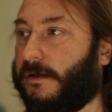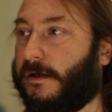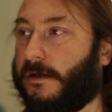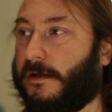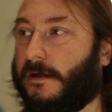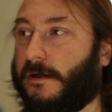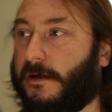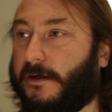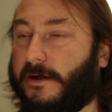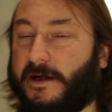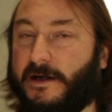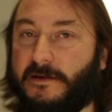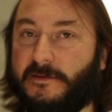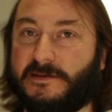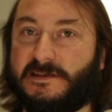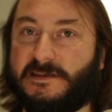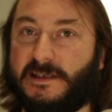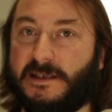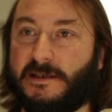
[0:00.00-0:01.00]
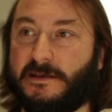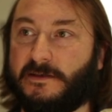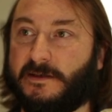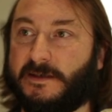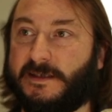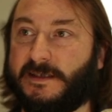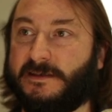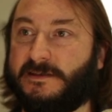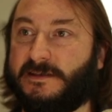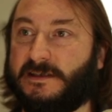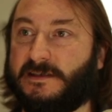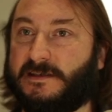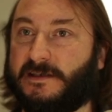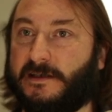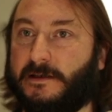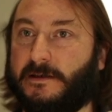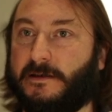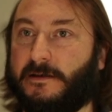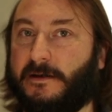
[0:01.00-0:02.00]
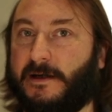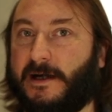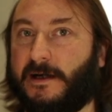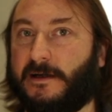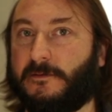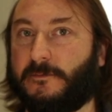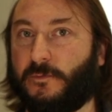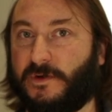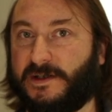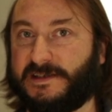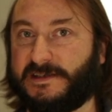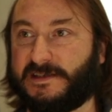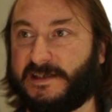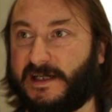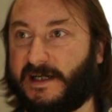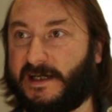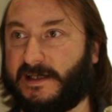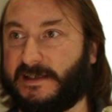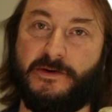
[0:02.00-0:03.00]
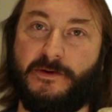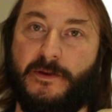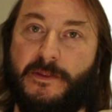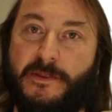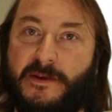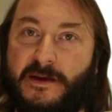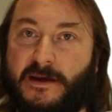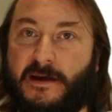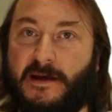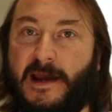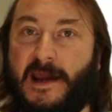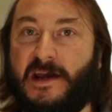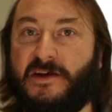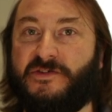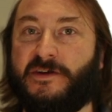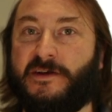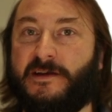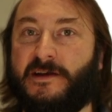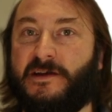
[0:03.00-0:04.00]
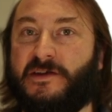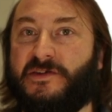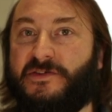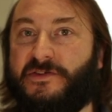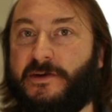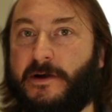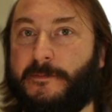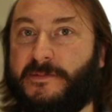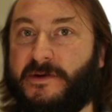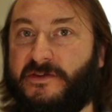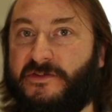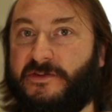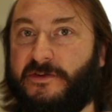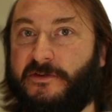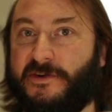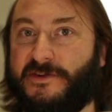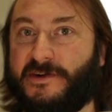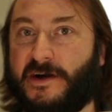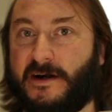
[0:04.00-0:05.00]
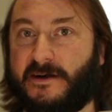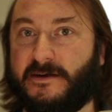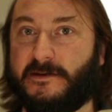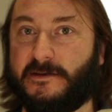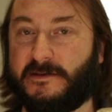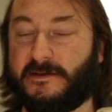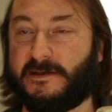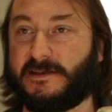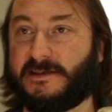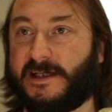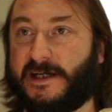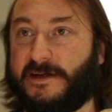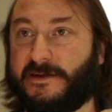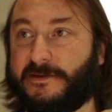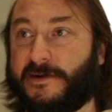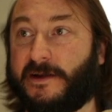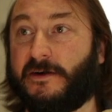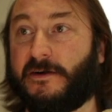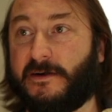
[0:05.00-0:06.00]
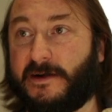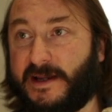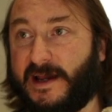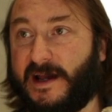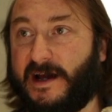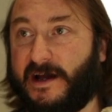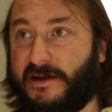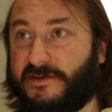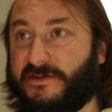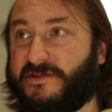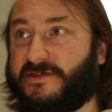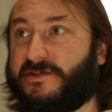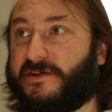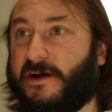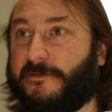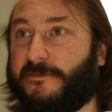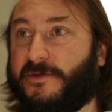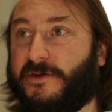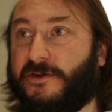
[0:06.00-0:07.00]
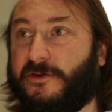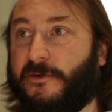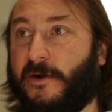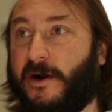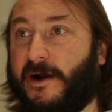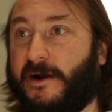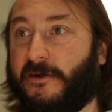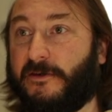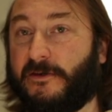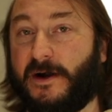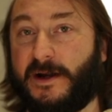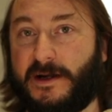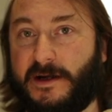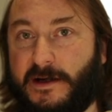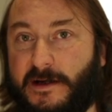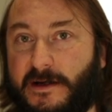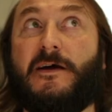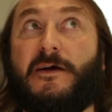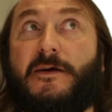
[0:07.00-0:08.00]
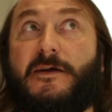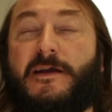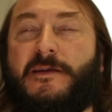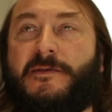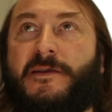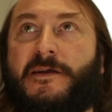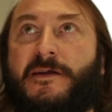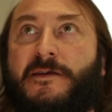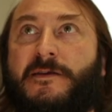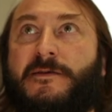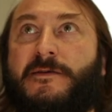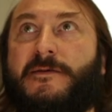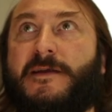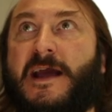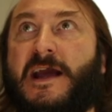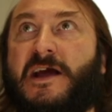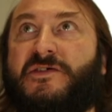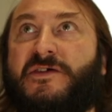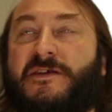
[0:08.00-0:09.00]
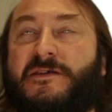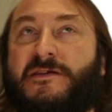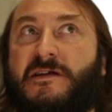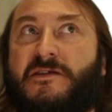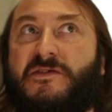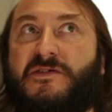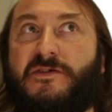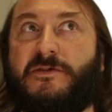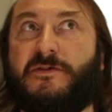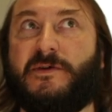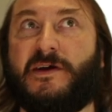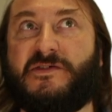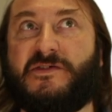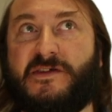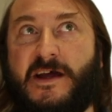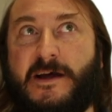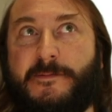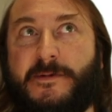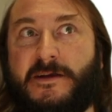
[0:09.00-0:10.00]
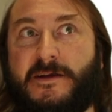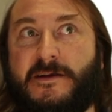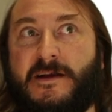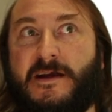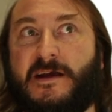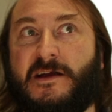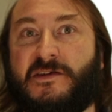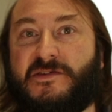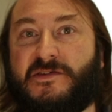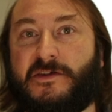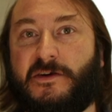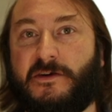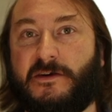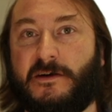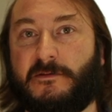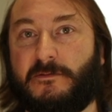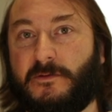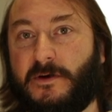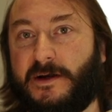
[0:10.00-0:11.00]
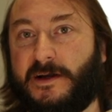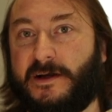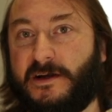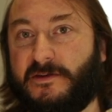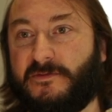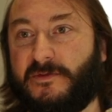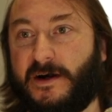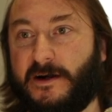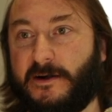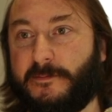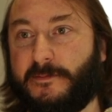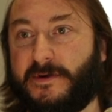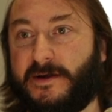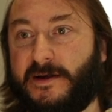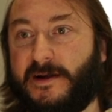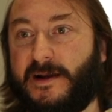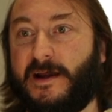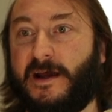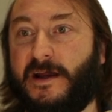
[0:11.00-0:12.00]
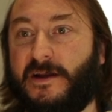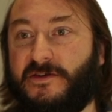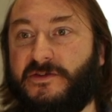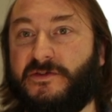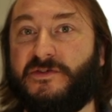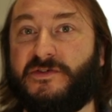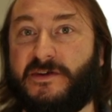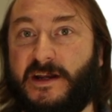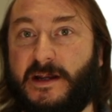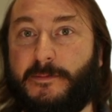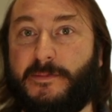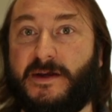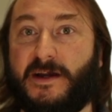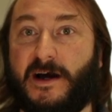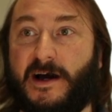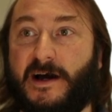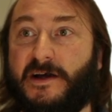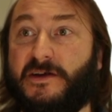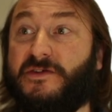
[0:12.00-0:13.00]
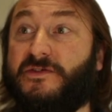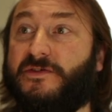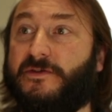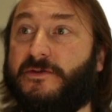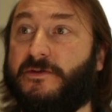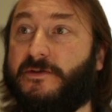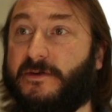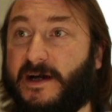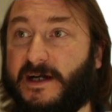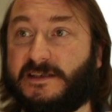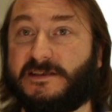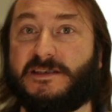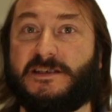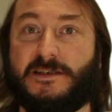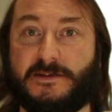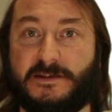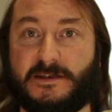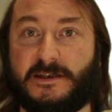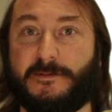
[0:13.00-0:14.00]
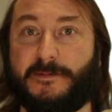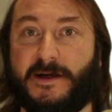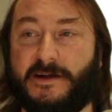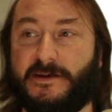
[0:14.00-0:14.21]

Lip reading: Okay, let's take a look in detail at one task. The agent is dumped into a Docker container that already has Comfy UI running. The agent needs to examine its current running environment and use an API to execute the command.